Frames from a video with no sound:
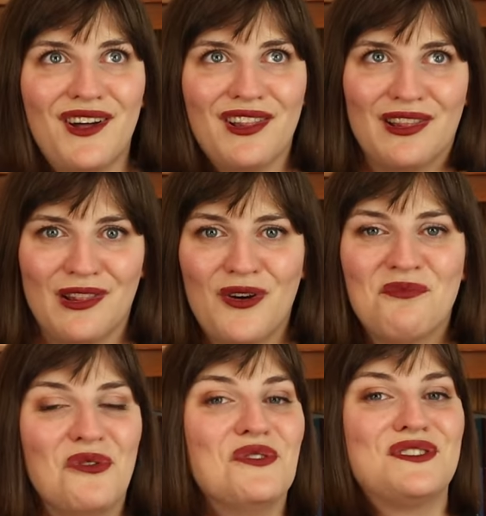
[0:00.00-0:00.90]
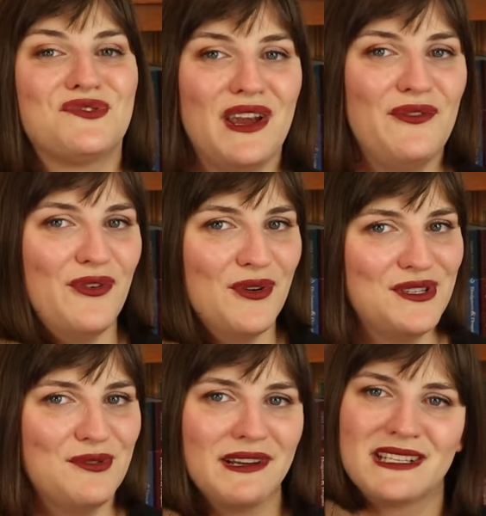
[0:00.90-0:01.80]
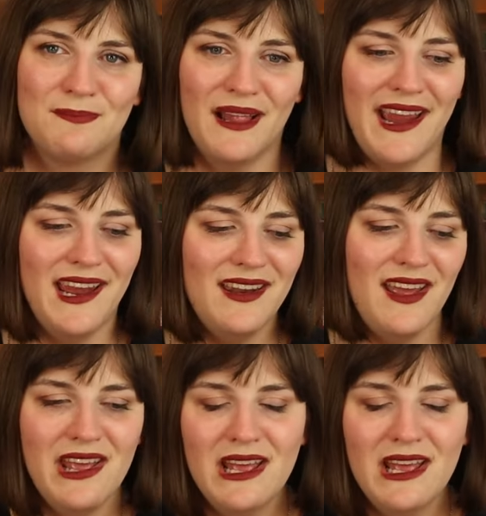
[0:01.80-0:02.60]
a lot more straightforward to explain.